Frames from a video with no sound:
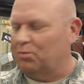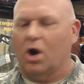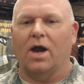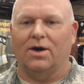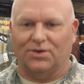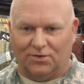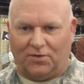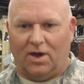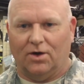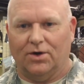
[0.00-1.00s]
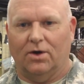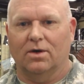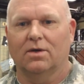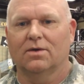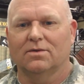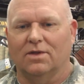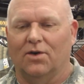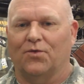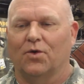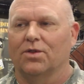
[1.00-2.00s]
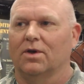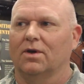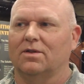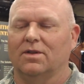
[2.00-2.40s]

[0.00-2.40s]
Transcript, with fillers: prior to failure. Therefore, the